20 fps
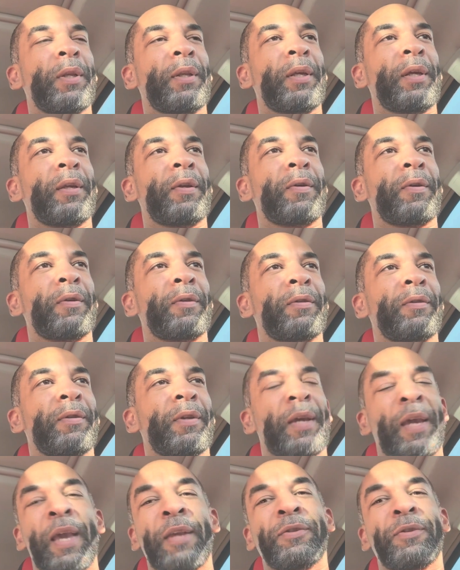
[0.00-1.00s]
liter,
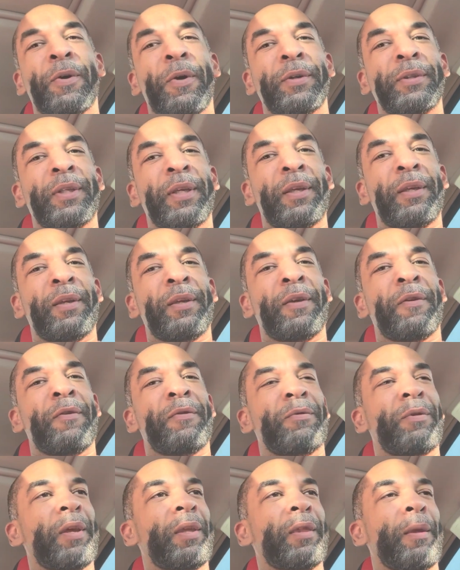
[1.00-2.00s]
the SRT,
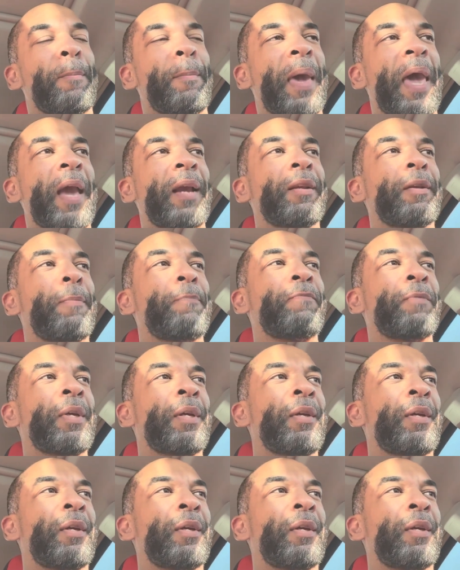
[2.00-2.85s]
and the Magnum,